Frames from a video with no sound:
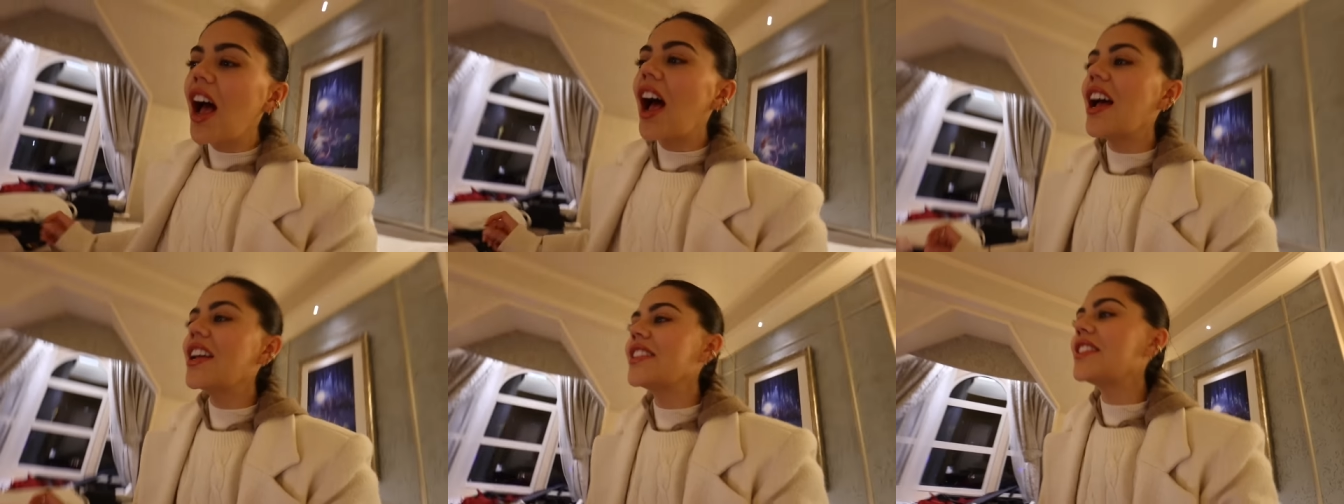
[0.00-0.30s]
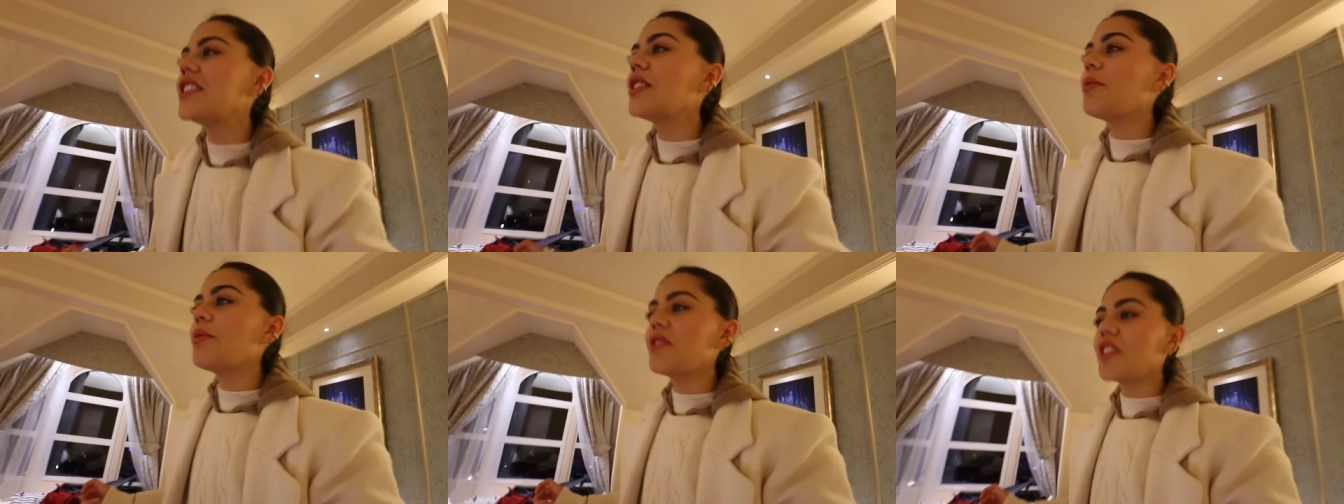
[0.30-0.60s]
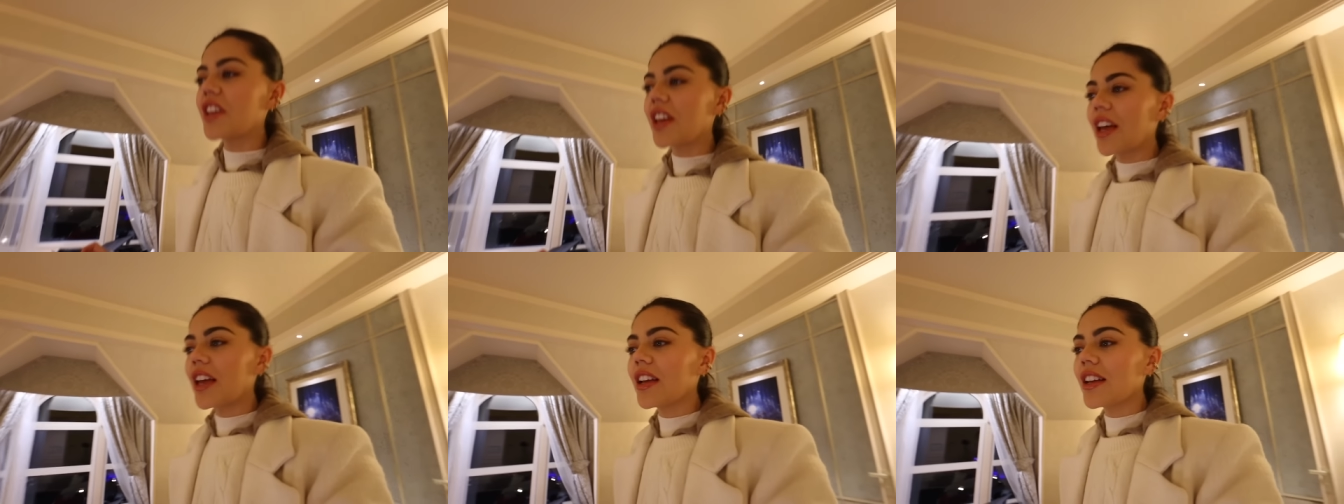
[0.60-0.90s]
As some of
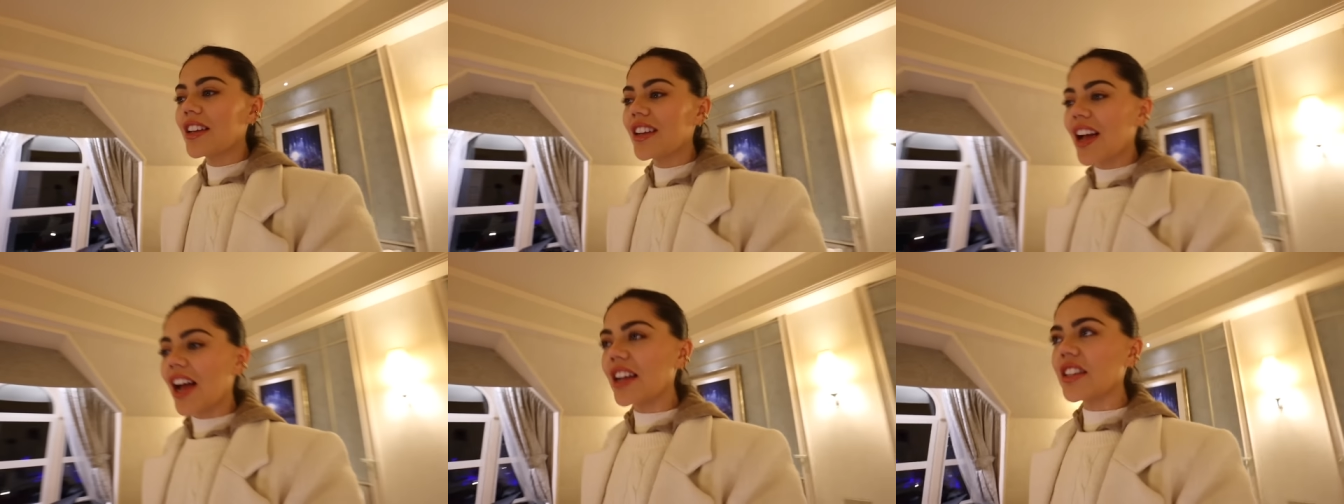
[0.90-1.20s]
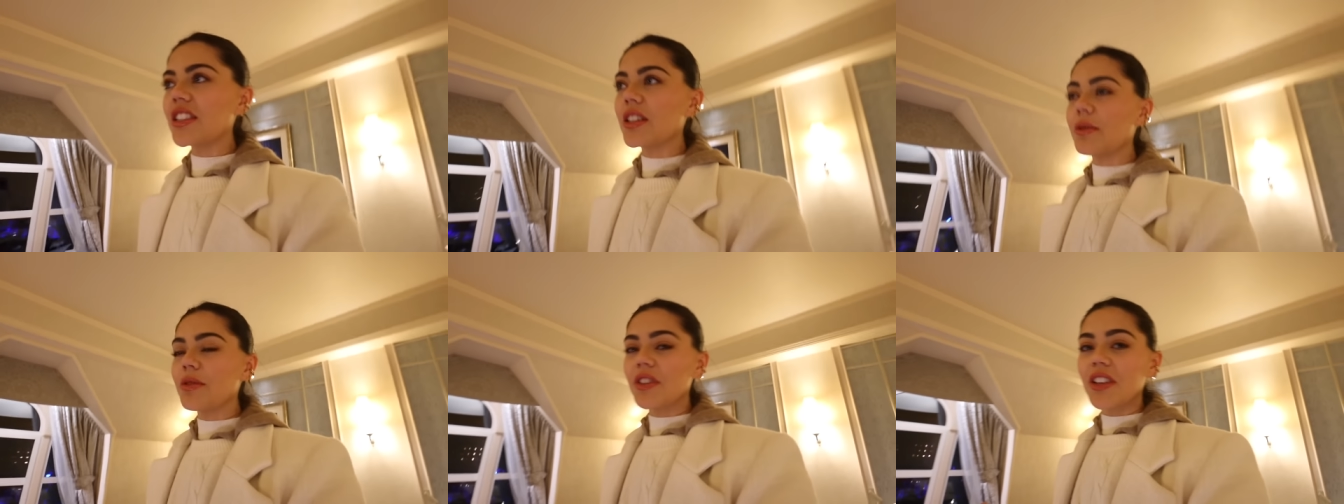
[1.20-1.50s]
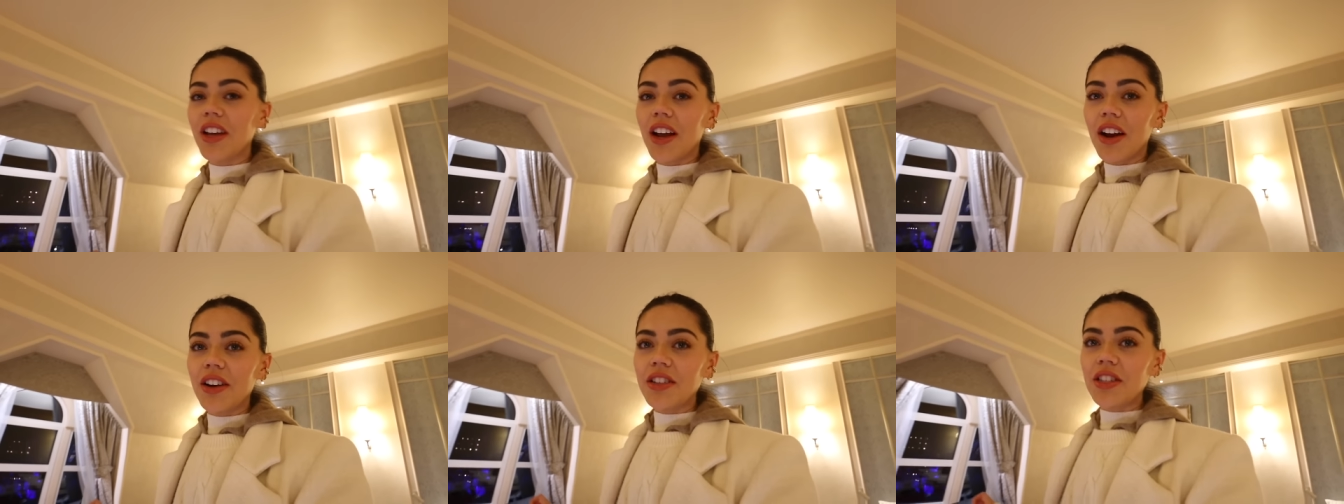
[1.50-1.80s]
the oh, as some of the
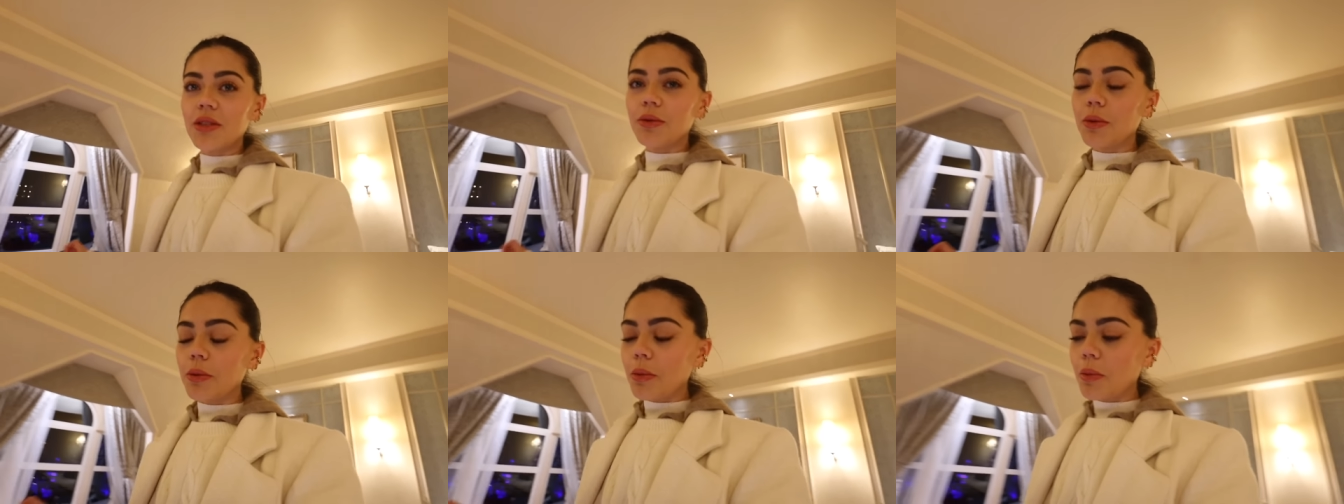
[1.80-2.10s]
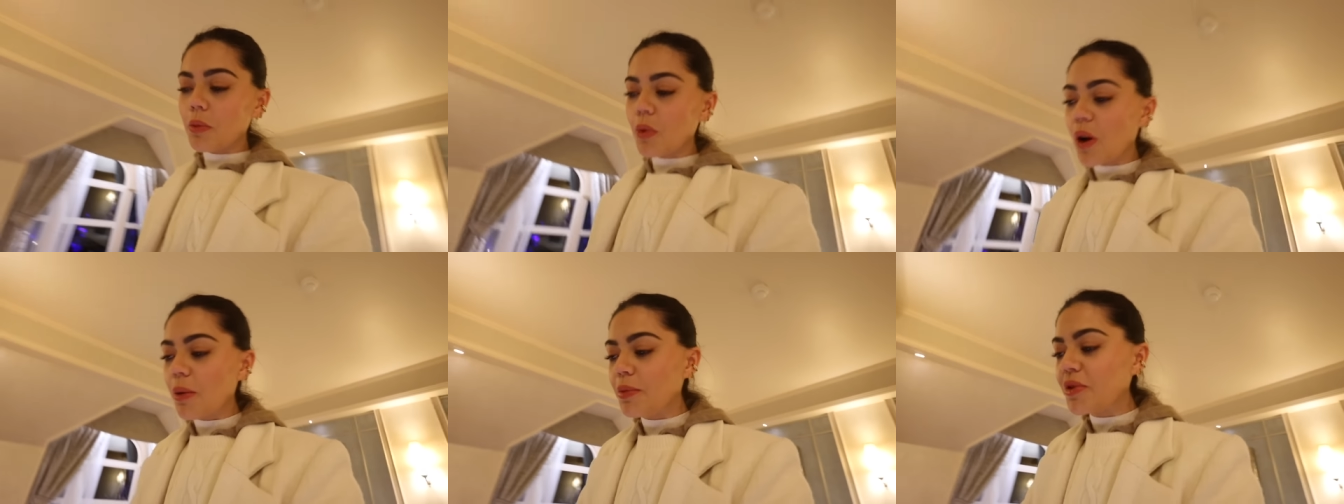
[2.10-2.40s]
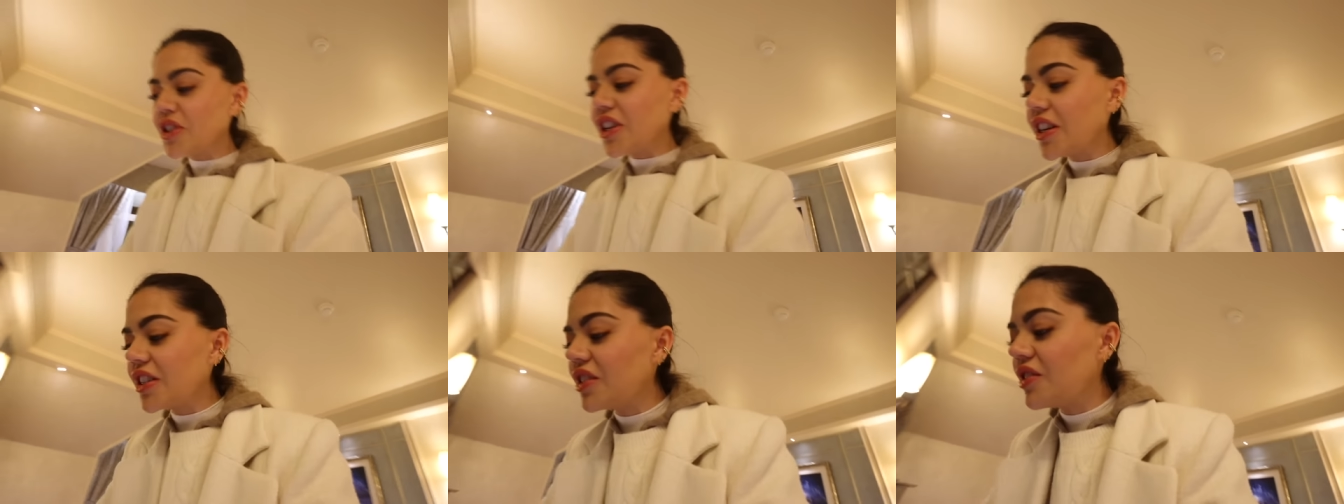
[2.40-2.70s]
characters were, were,
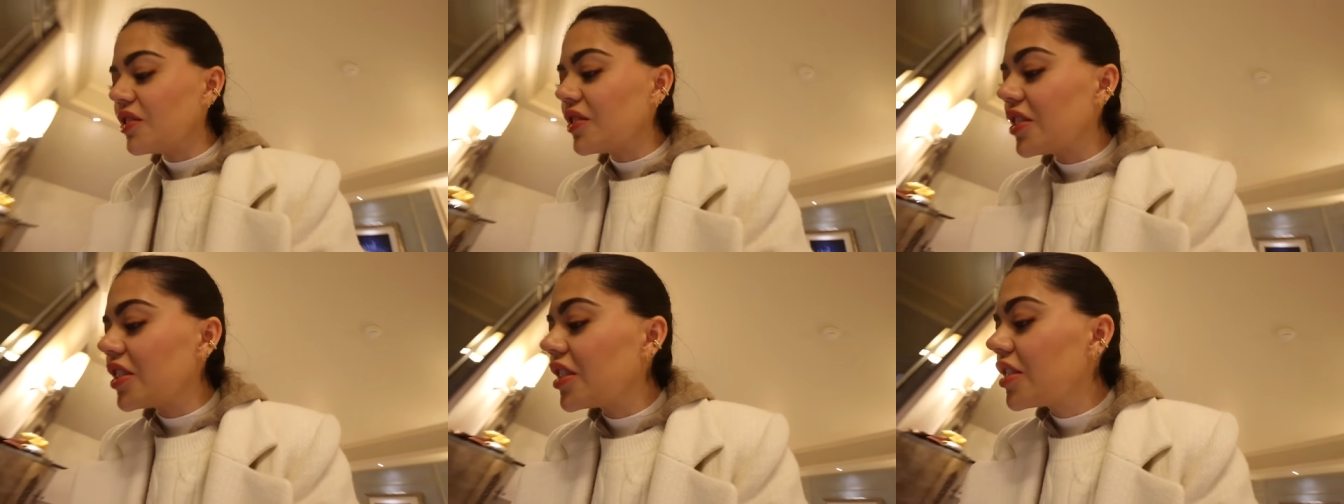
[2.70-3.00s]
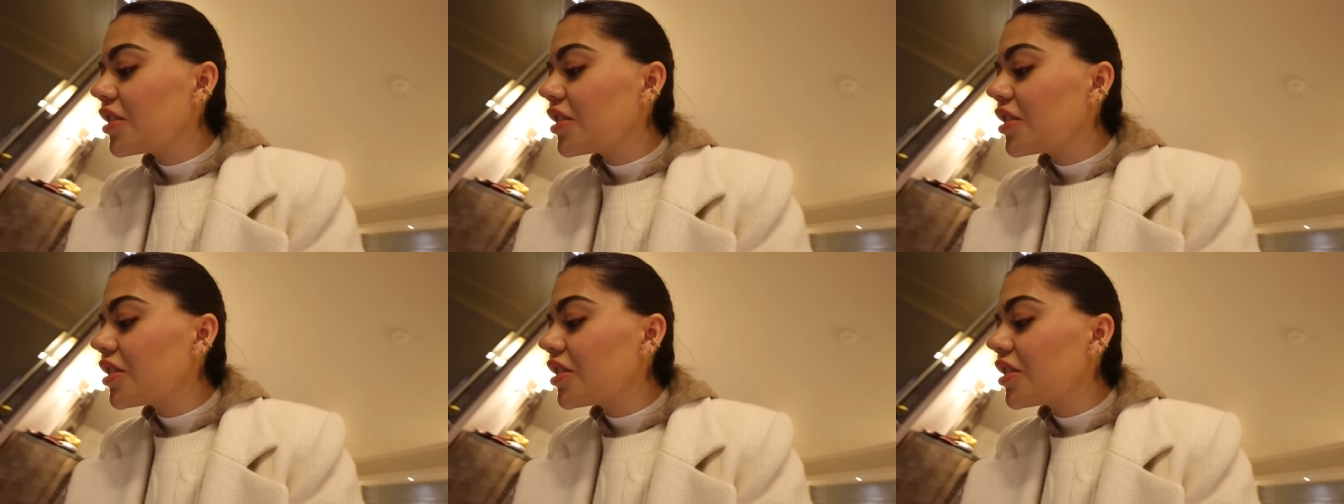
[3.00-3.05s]
projected onto the